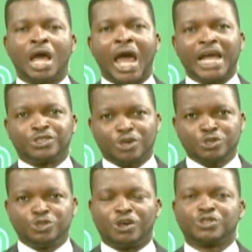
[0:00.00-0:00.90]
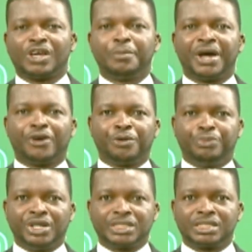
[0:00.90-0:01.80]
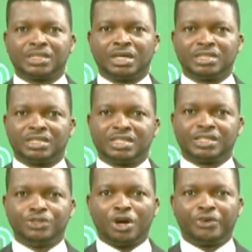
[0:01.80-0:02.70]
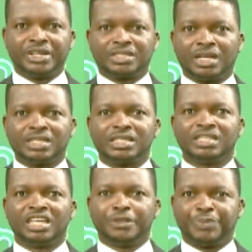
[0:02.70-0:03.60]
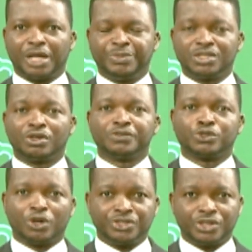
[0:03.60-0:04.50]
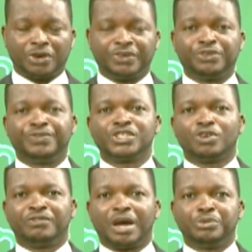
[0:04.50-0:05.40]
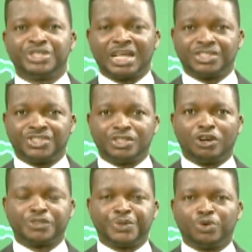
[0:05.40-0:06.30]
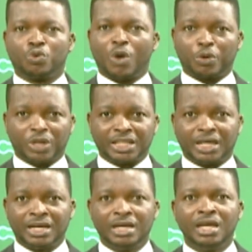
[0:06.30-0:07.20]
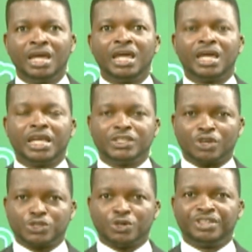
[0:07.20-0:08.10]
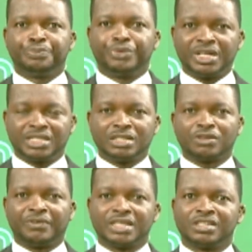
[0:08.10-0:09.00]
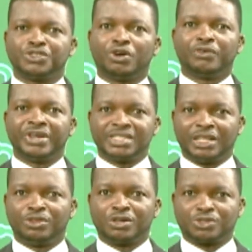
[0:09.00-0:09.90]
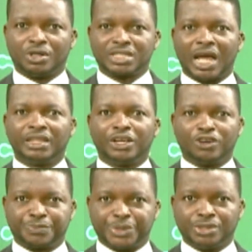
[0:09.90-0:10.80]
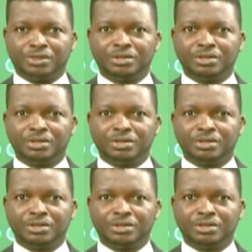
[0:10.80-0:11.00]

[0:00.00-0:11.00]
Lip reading: I talked to Dr. Abah Robert. He's the senior resident in the Department of Surgery of the University of Abuja Teaching Hospital, Gwagwalada. He is also the president of Association of Resident Doctors at the hospital.